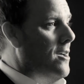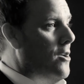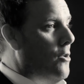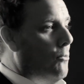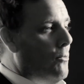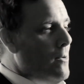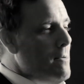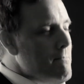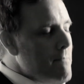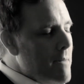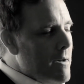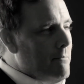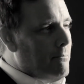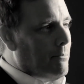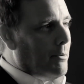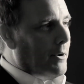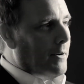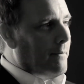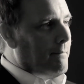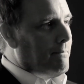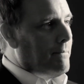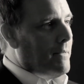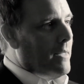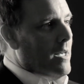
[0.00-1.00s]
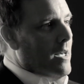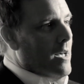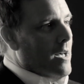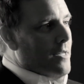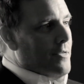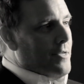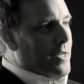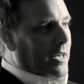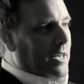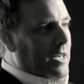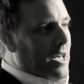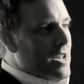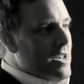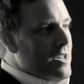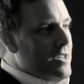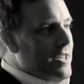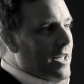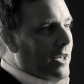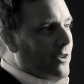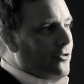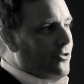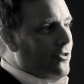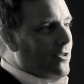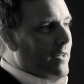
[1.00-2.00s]
Remember, the
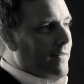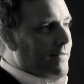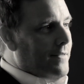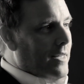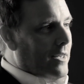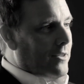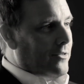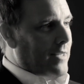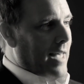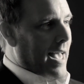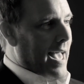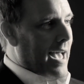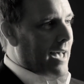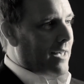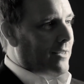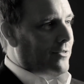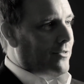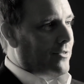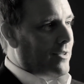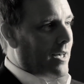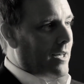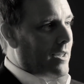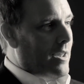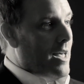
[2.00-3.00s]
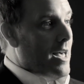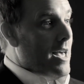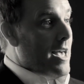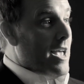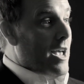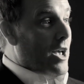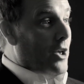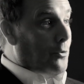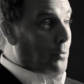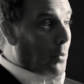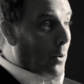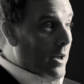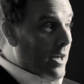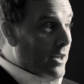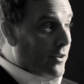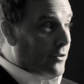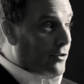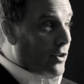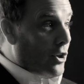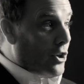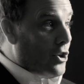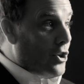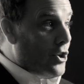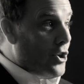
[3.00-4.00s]
condition of this asset is what is
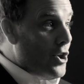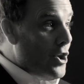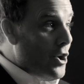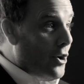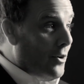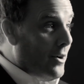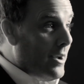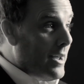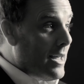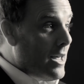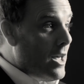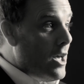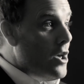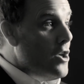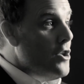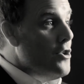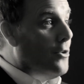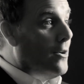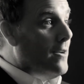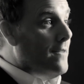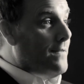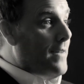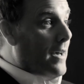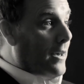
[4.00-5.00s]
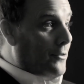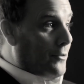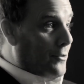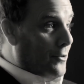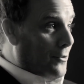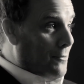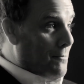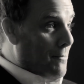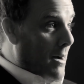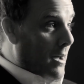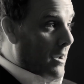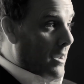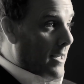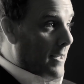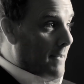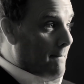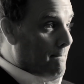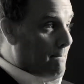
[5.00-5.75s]
securing your investor's money.